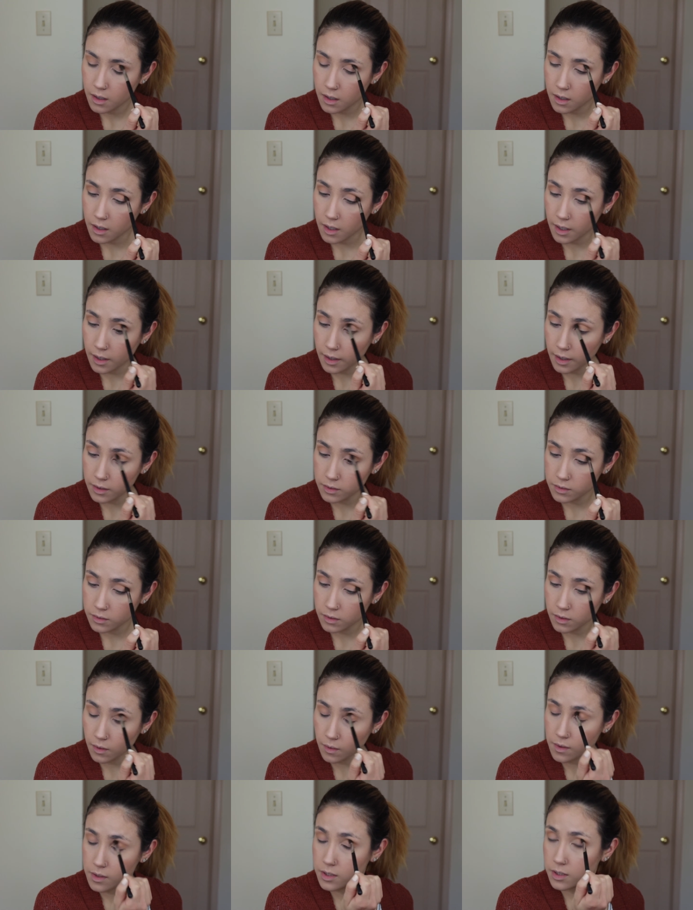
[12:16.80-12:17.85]
And I like to
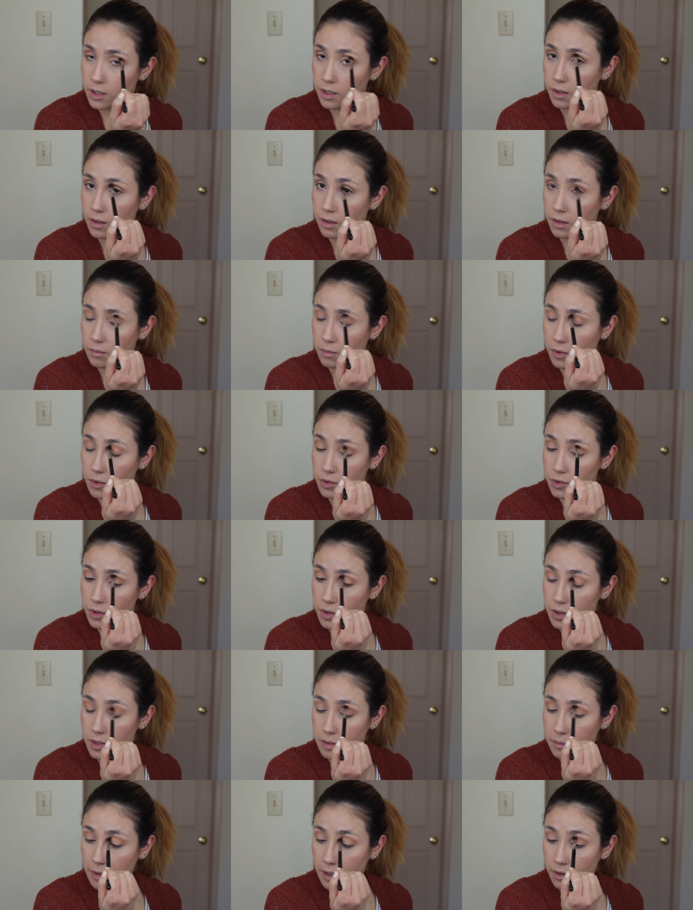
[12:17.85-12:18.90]
go in circular
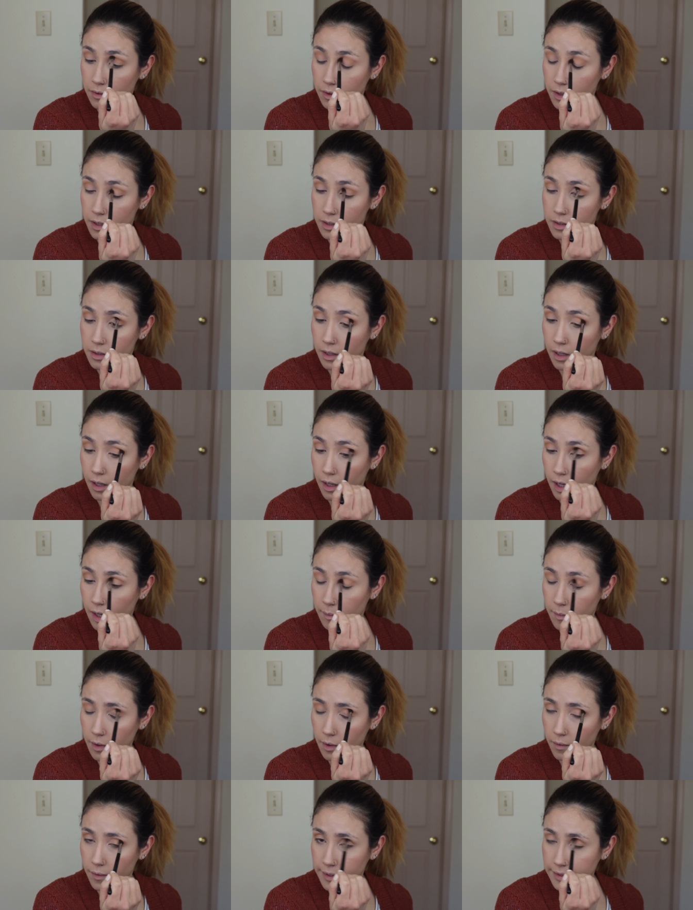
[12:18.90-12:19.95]
motions in my crease. Like, I'm
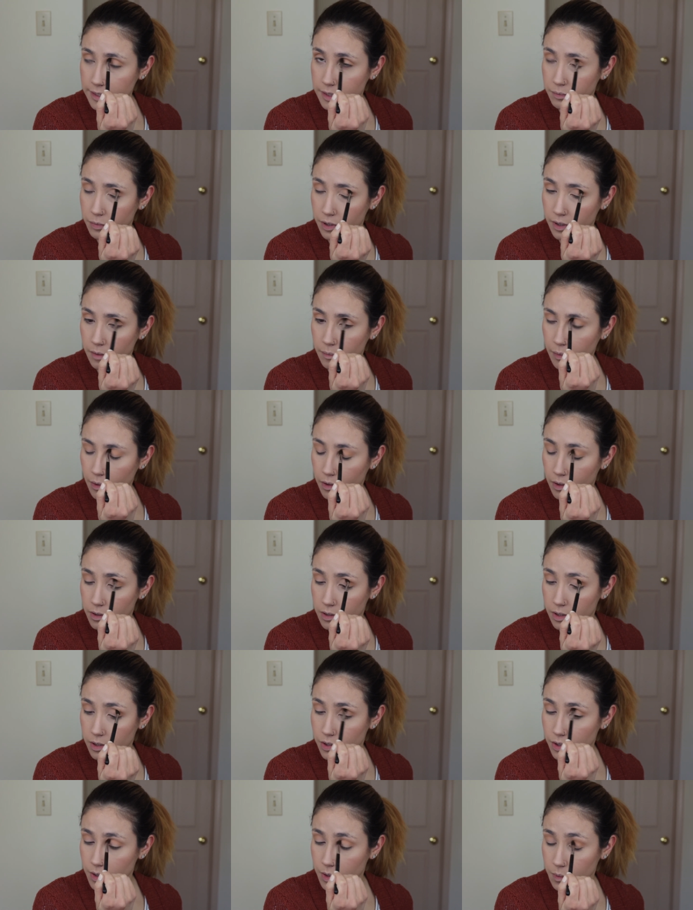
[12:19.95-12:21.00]
no expert, but this
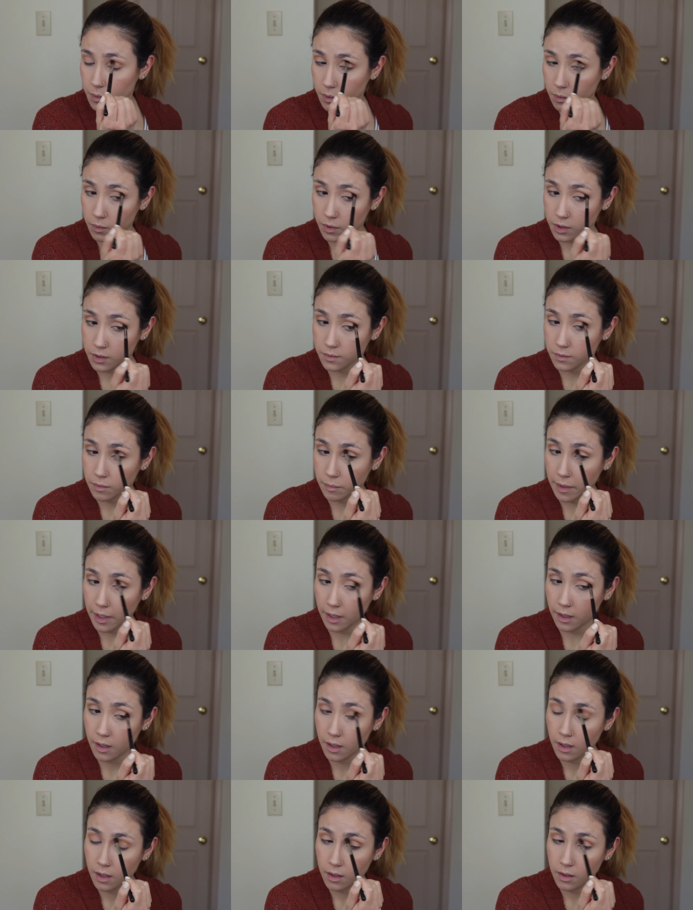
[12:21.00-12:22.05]
is just what works for
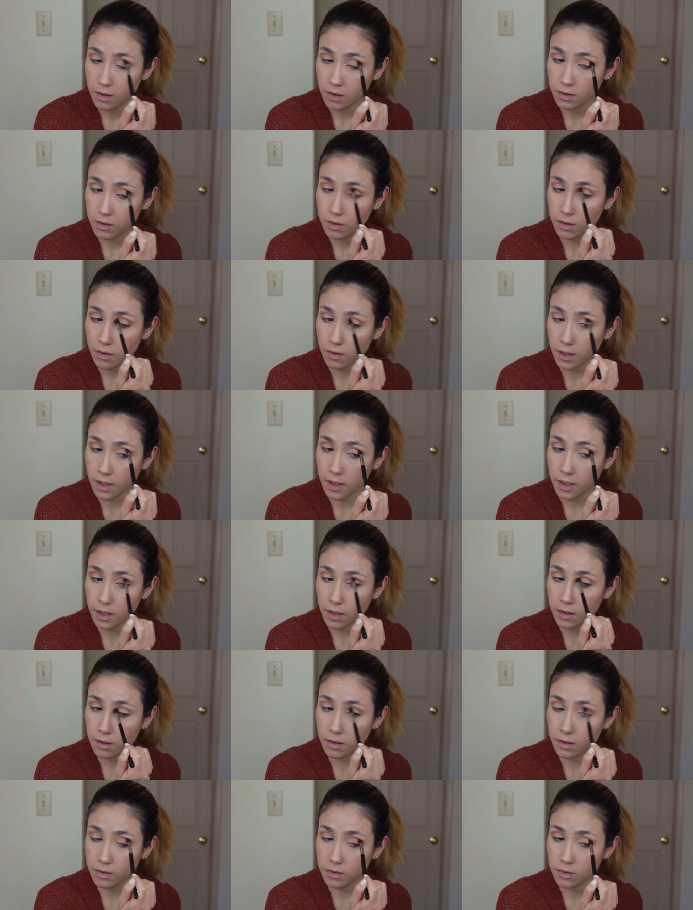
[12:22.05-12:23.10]
me. So I
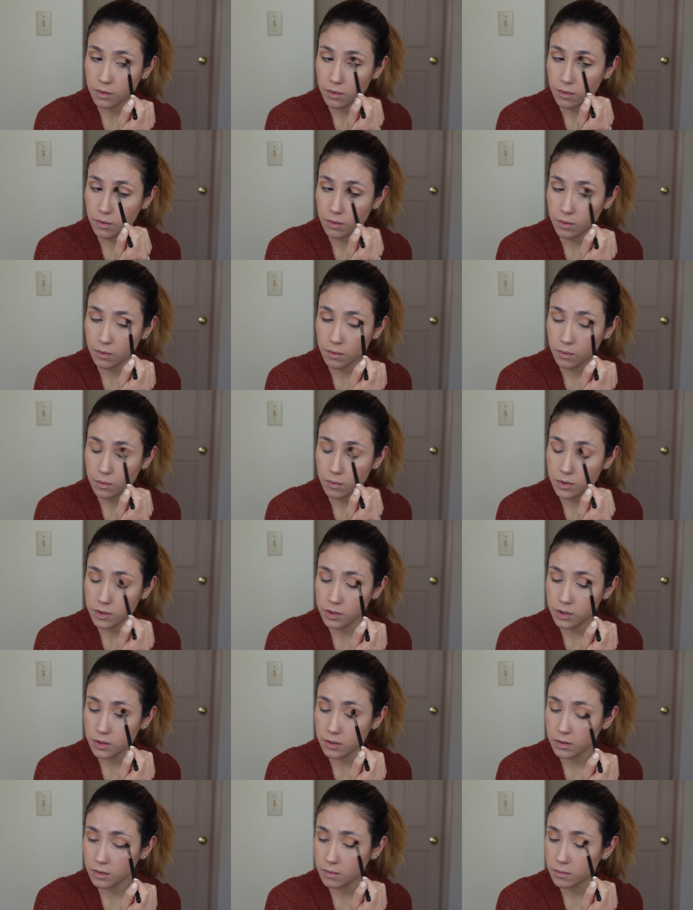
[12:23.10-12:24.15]
like do
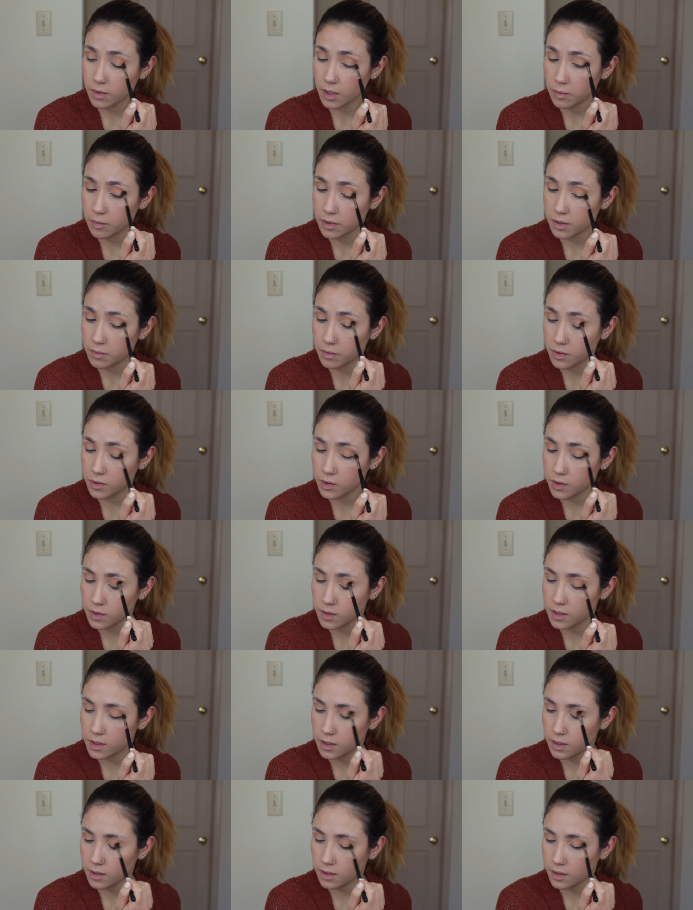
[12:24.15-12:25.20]
windshield wiper
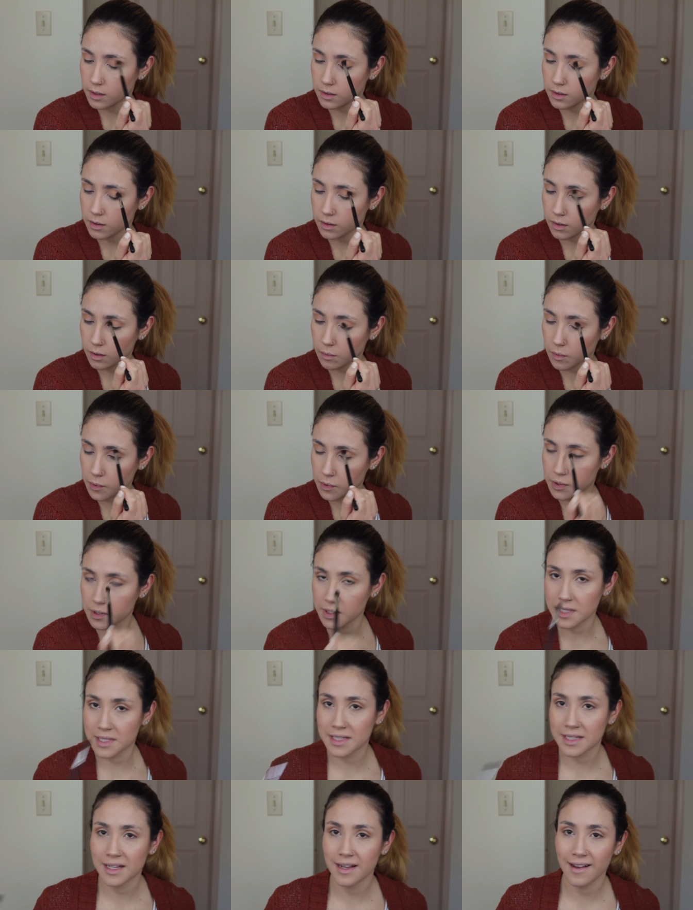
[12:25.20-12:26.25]
motions and then circle motions.